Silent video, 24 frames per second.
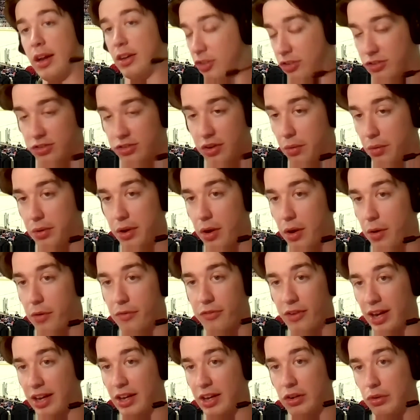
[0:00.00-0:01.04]
I just don't know
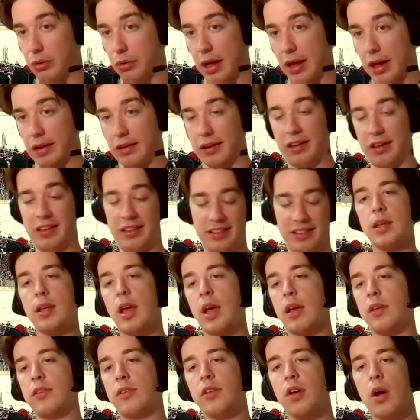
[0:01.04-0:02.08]
if I can do that.
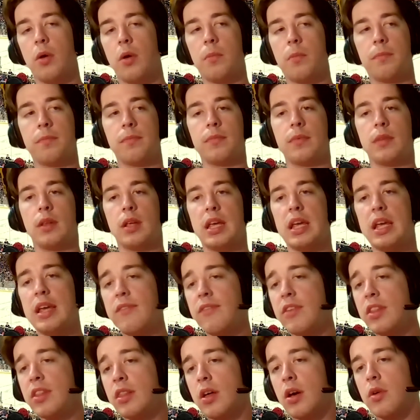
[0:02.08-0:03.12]
Yeah, so
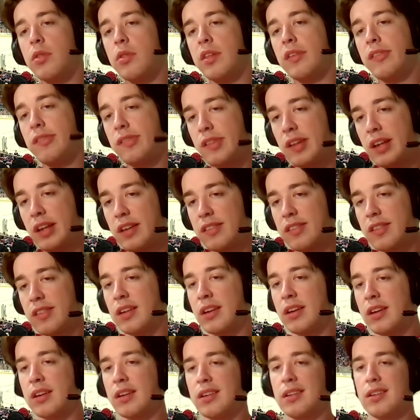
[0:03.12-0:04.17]
even though the
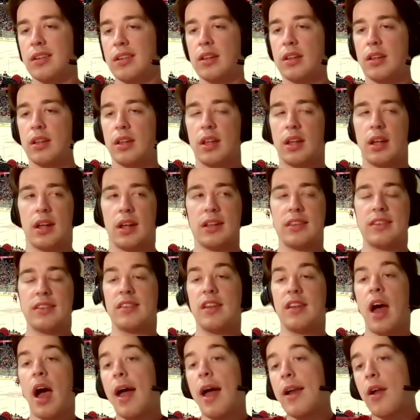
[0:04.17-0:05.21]
season,
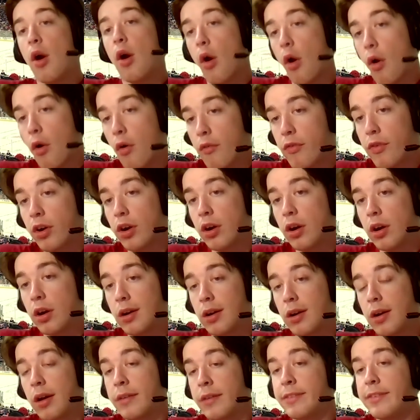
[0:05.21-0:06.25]
it's not
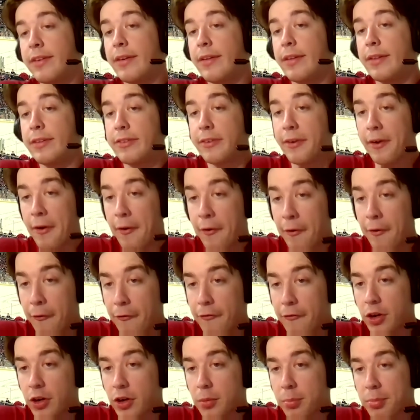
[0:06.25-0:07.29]
over until it's
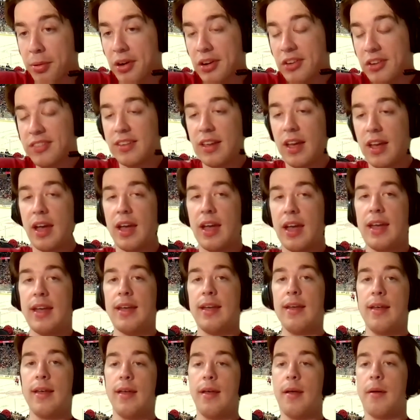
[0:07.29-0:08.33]
over per
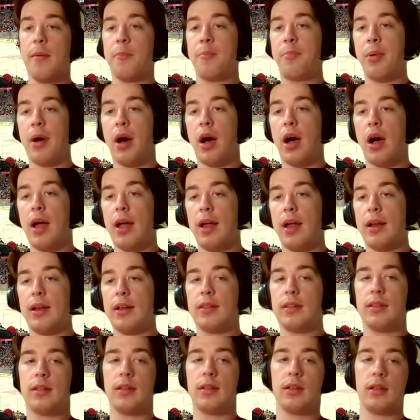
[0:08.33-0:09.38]
se, but